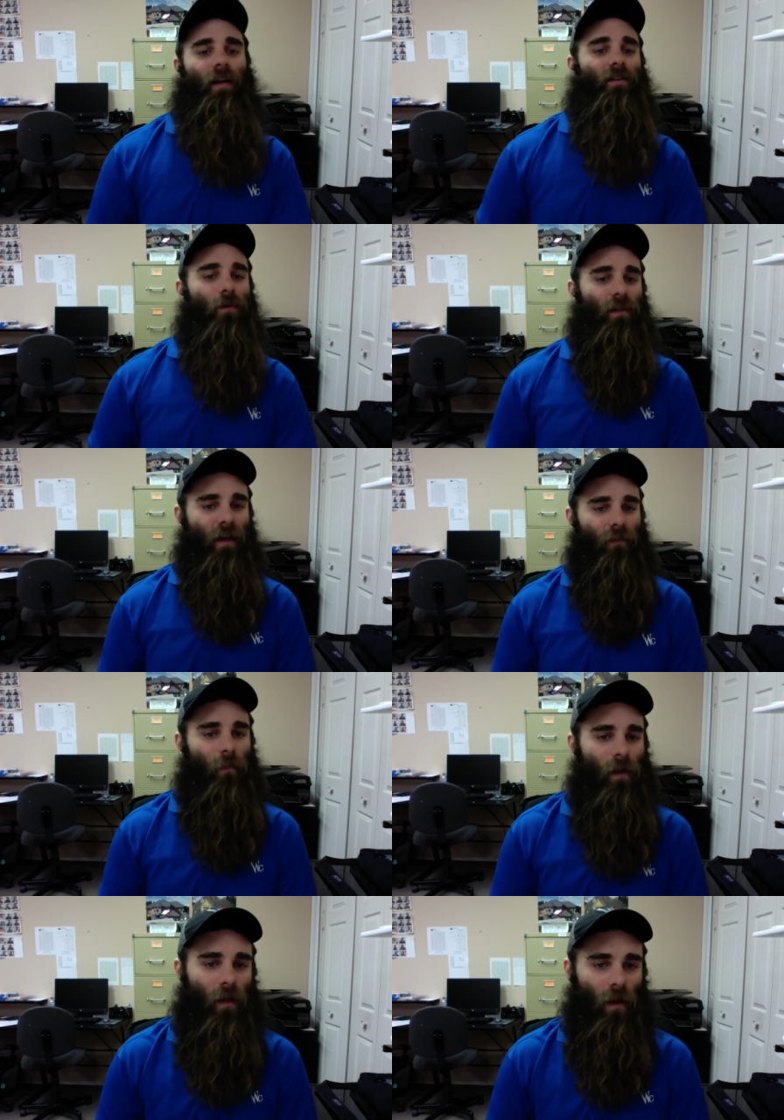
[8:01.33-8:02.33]
It doesn't always have to
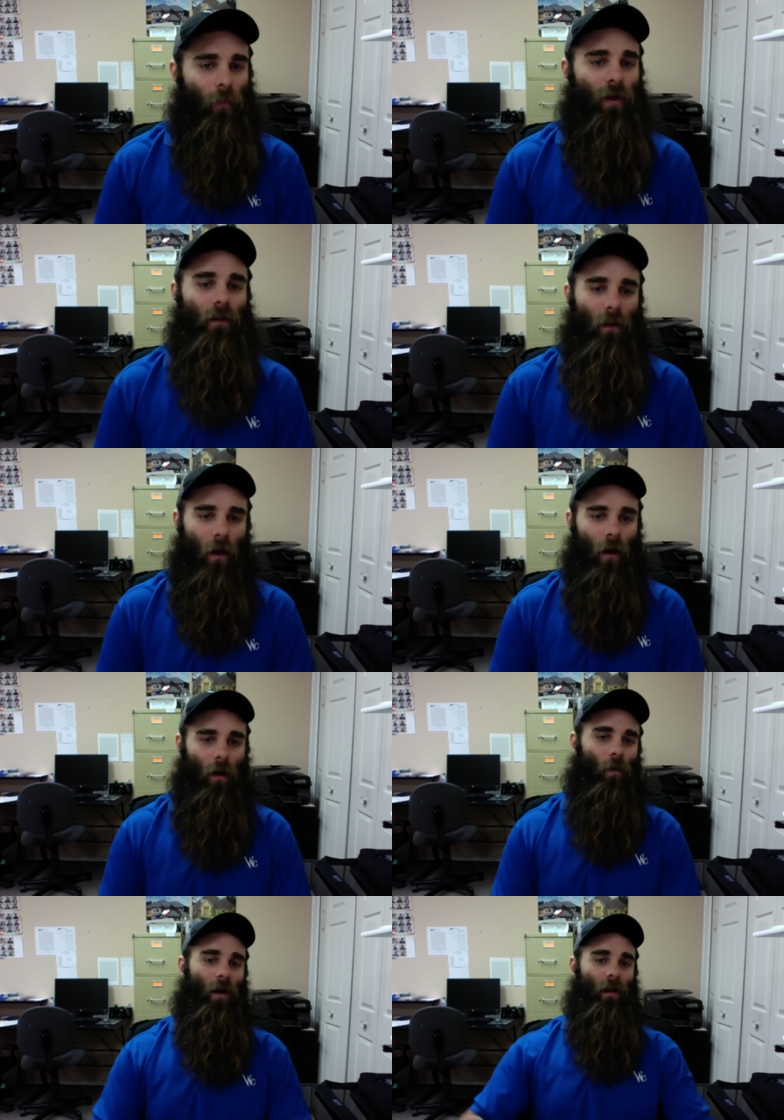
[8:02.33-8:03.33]
be a big,
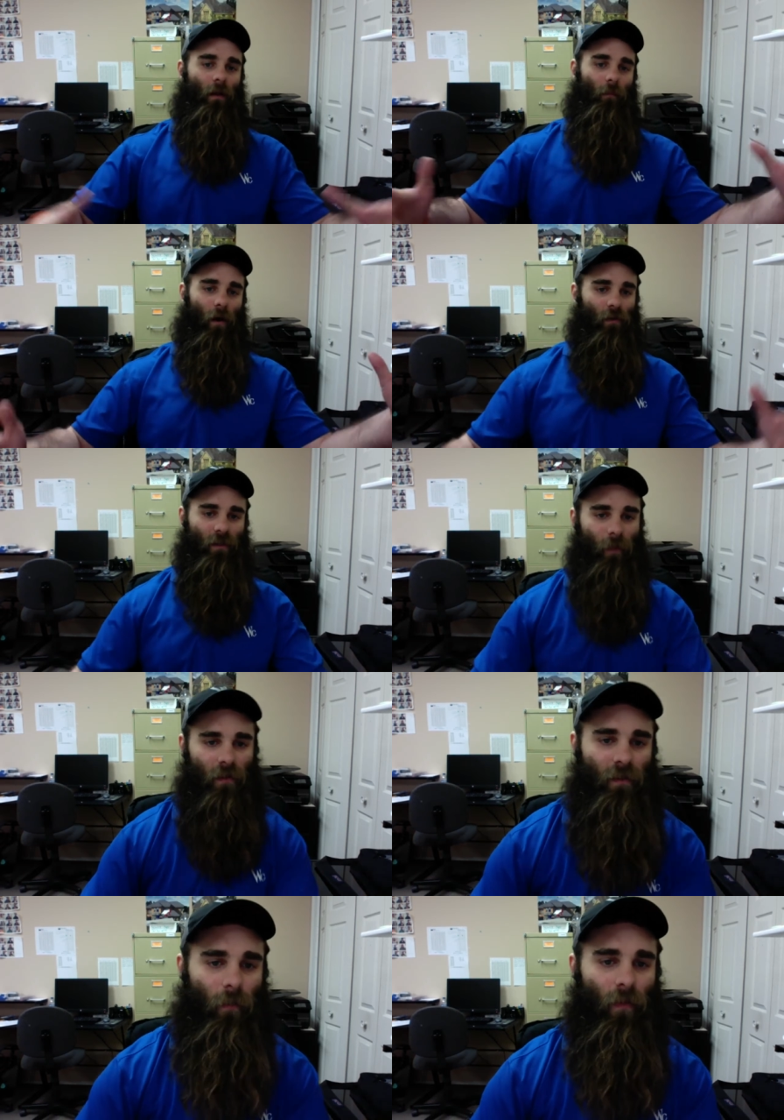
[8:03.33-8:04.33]
long-winded post
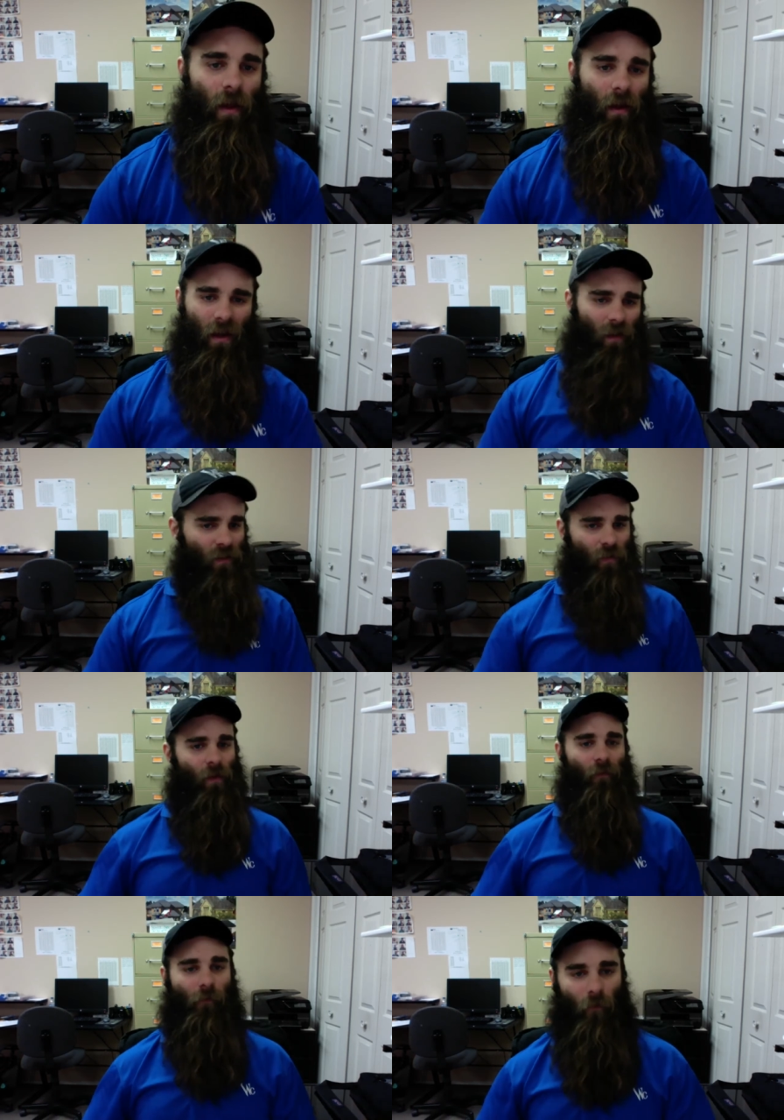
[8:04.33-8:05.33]
about something. It can just
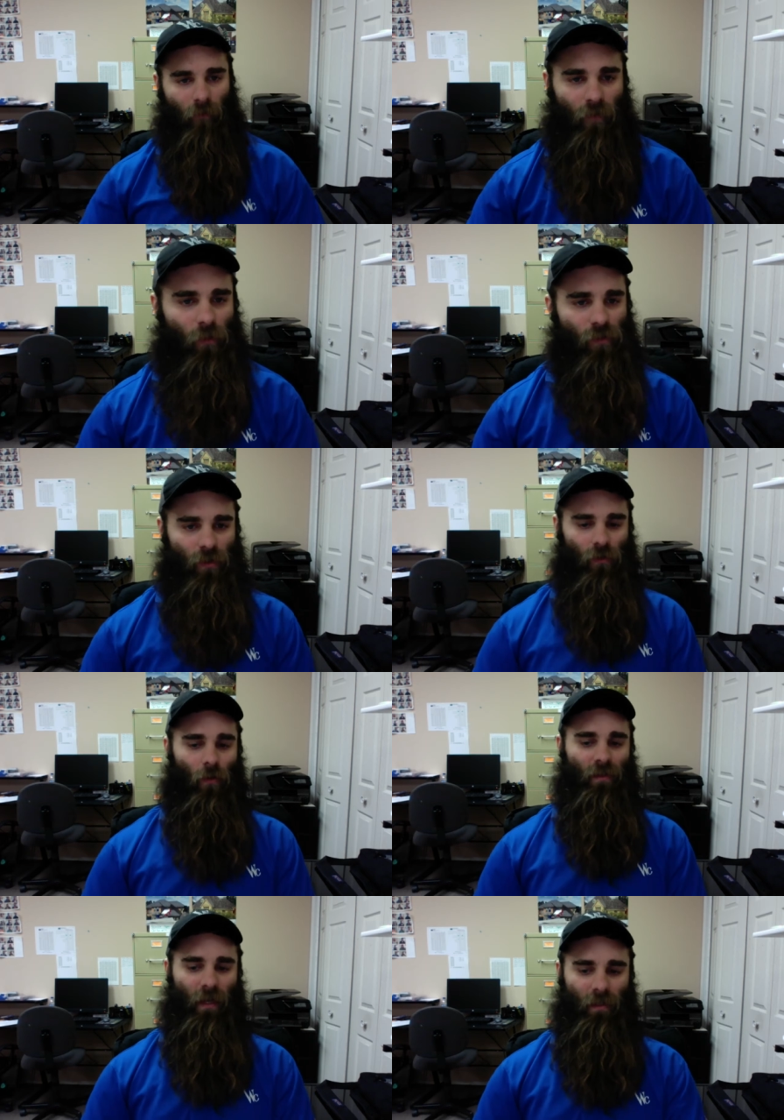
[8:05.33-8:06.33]
be a few
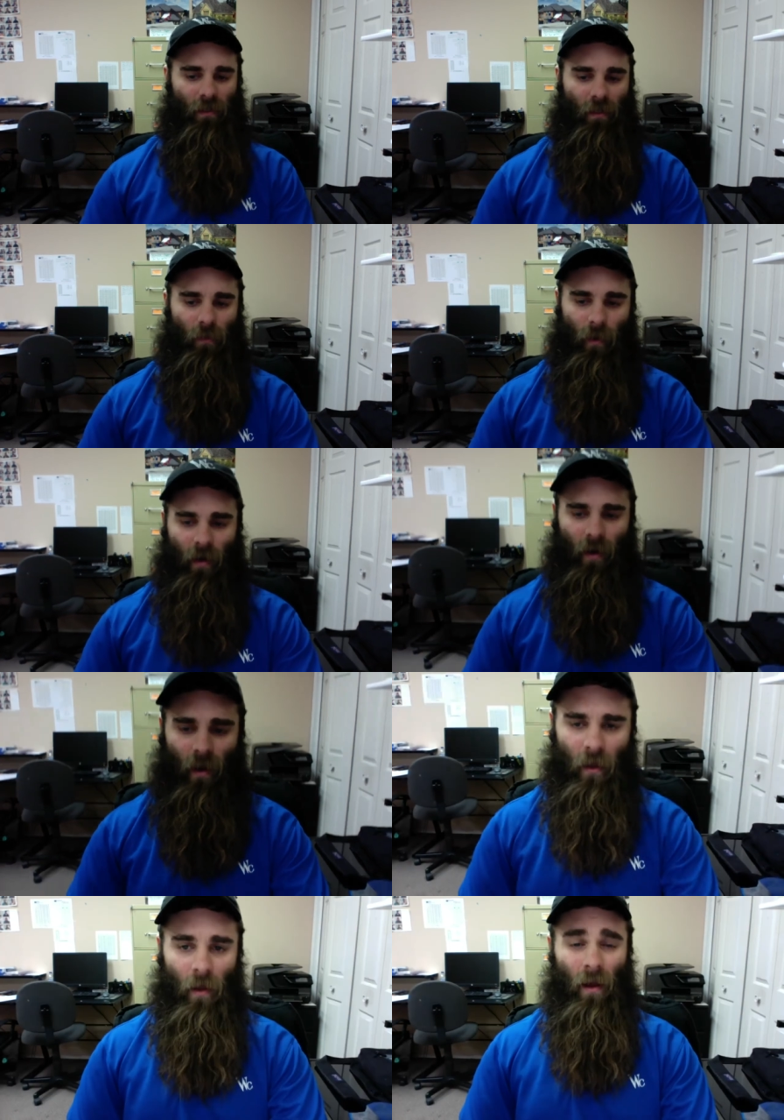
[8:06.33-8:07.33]
short sentences,
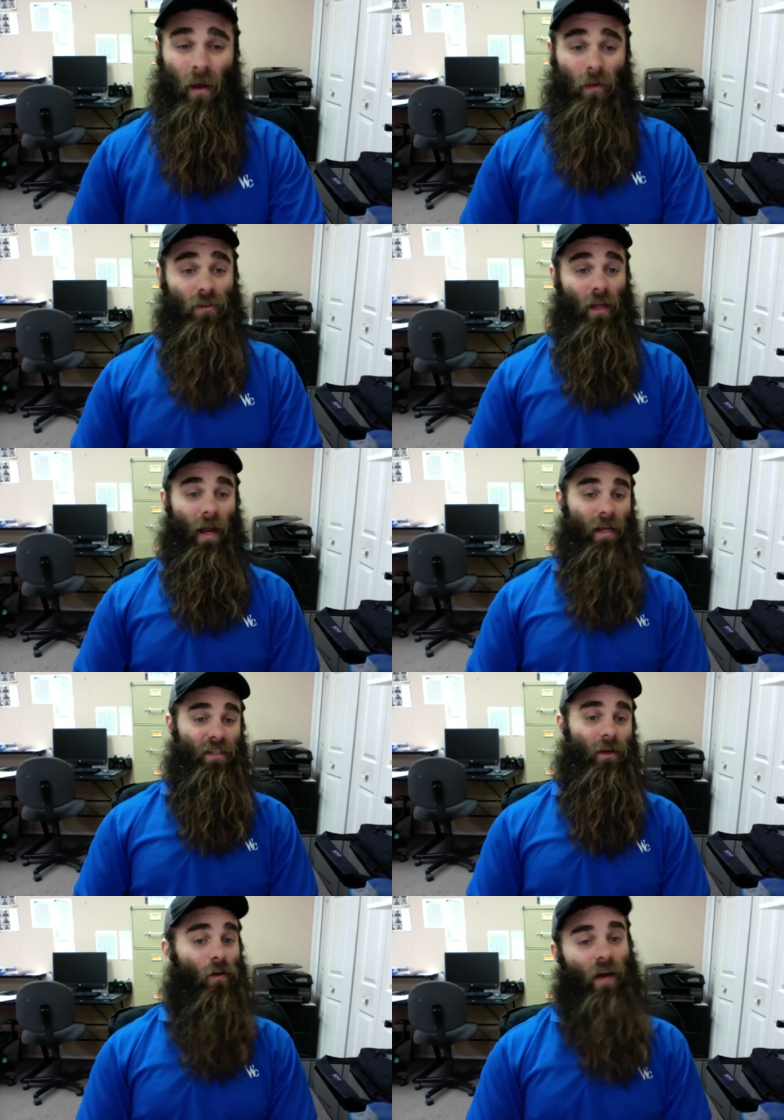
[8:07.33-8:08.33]
but there's a lot of
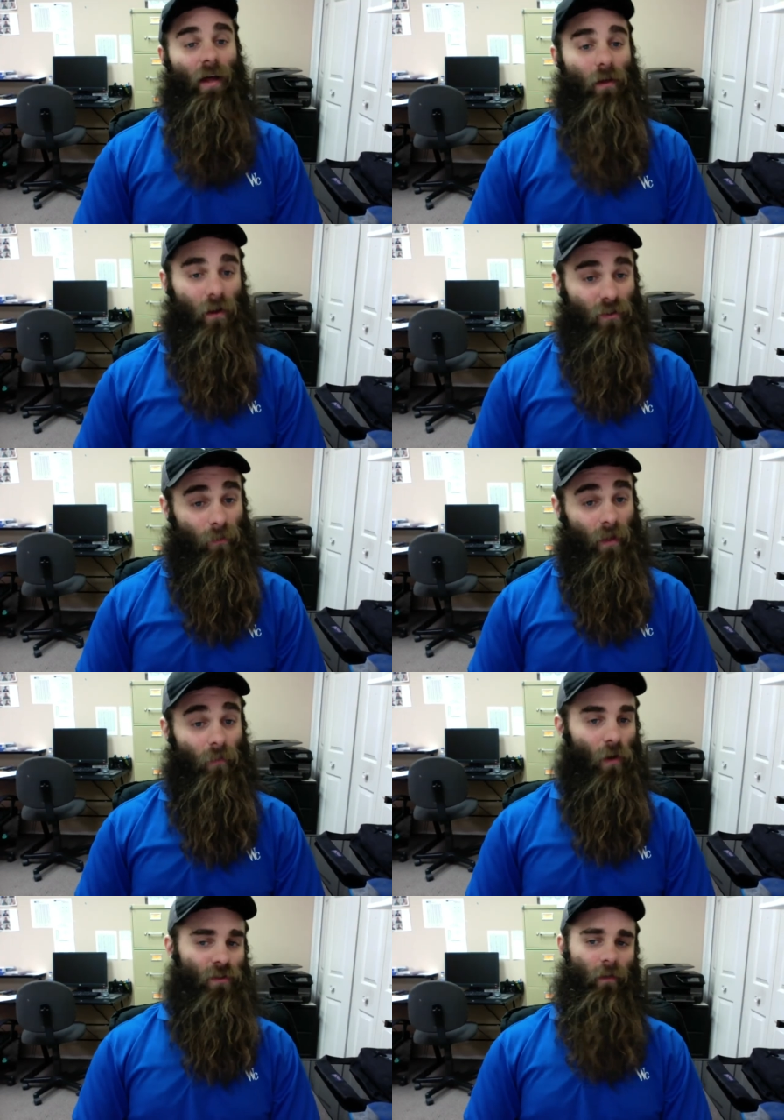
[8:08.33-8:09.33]
SEO value there, so make
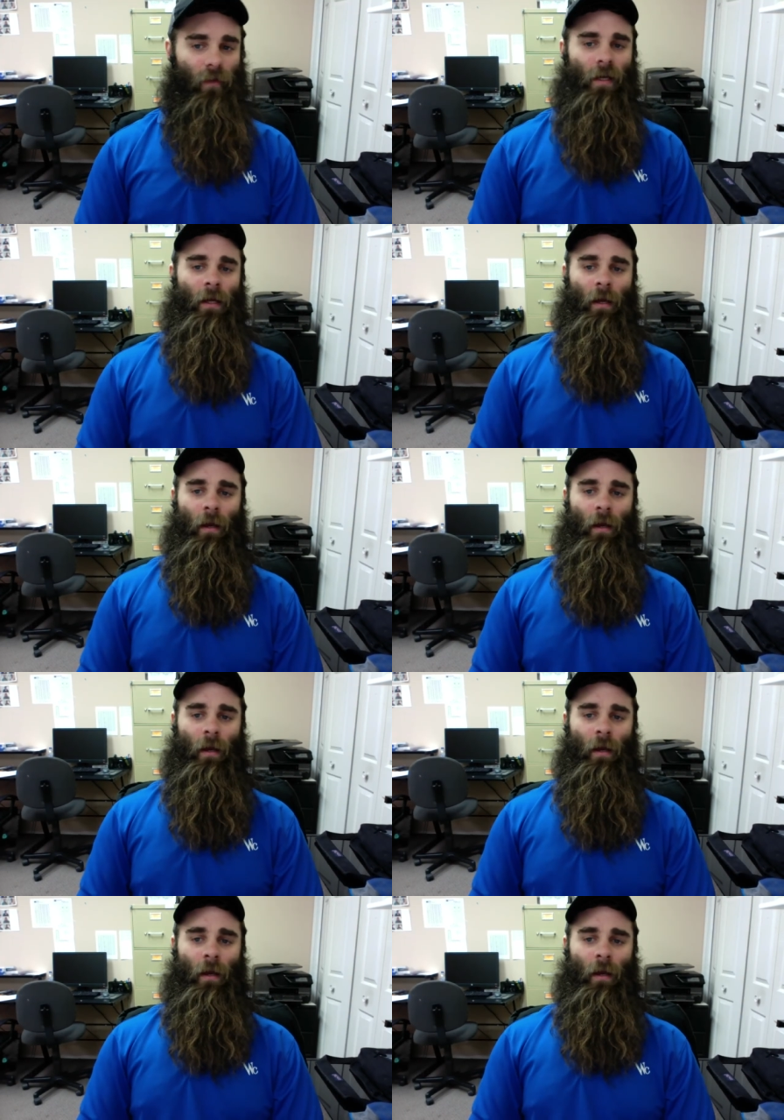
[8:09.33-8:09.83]
the most of it.